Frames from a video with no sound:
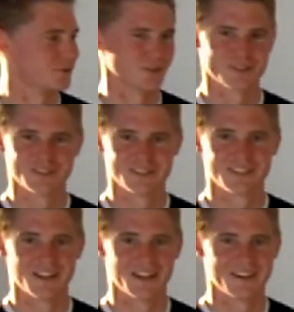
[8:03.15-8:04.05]
listening
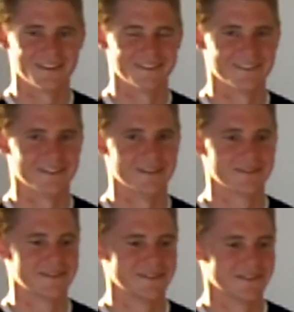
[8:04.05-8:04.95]
today, and
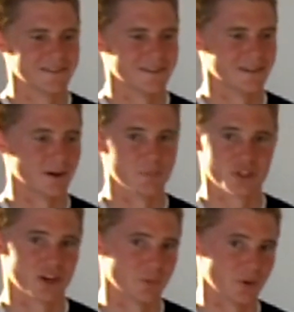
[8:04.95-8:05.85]
I'm
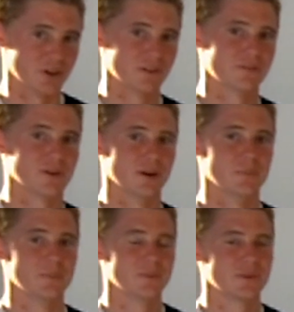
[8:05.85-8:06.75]
Muir
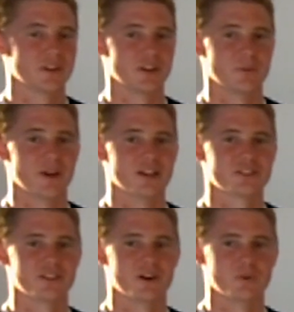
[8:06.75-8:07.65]
from
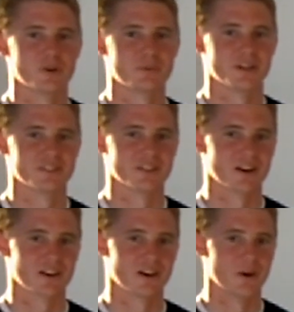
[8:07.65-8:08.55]

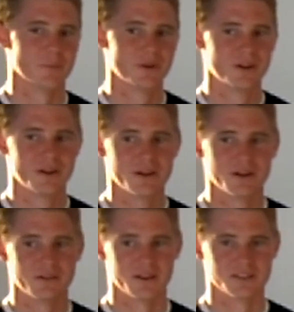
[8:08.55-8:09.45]
gearmastery.wordpress.com,
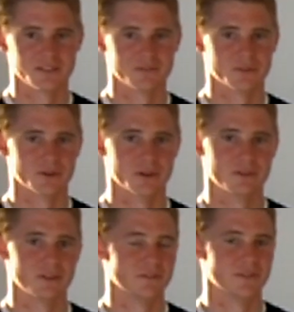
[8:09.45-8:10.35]
racing for
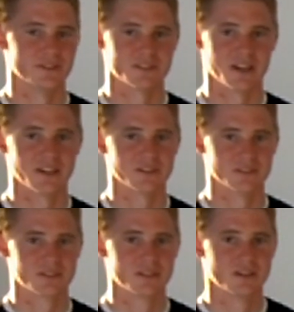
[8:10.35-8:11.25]
infinite
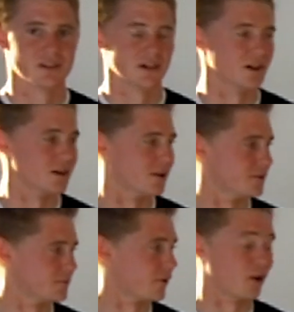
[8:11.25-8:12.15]
cycles.
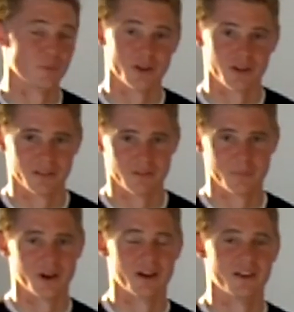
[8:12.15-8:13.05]
Follow me on
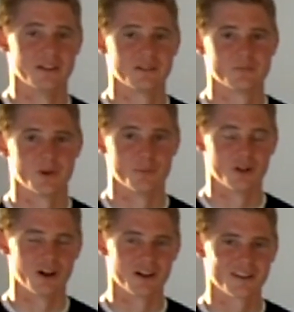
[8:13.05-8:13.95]
my
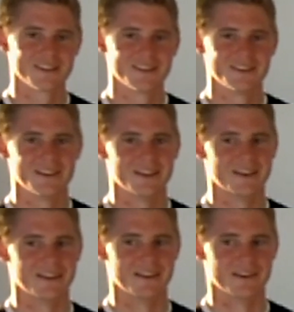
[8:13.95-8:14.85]
blog,
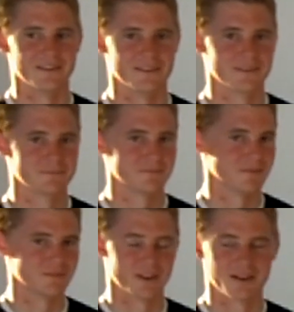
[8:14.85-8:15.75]
and
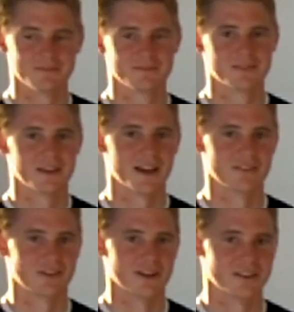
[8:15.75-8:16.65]
yeah,
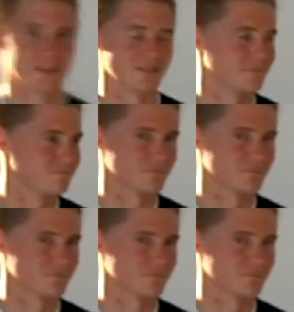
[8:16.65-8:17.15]
have a great day.